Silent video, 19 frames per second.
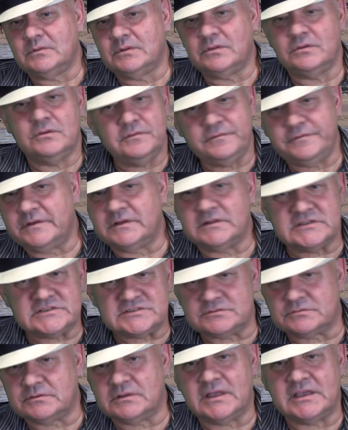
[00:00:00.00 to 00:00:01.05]
whether you feel
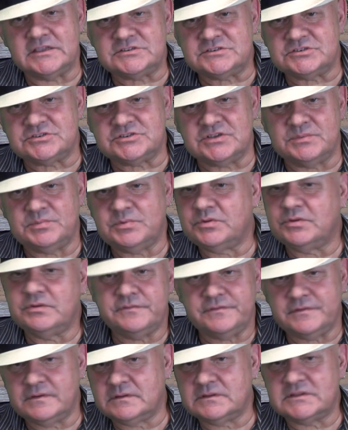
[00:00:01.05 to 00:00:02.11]
there's a relationship or you
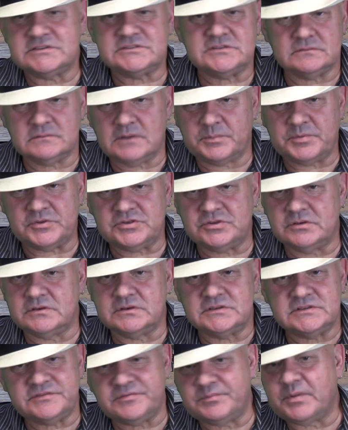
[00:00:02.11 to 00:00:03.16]
feel there's
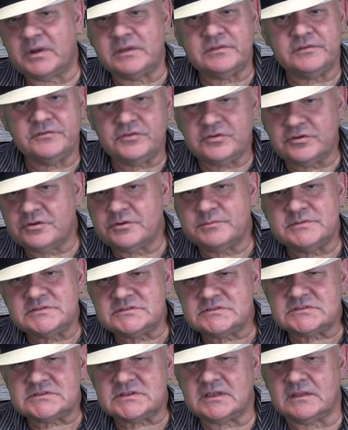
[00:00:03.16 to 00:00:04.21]
opportunities for both of you to do
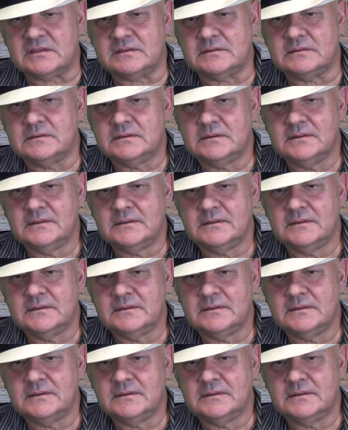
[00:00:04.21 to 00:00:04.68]
business together.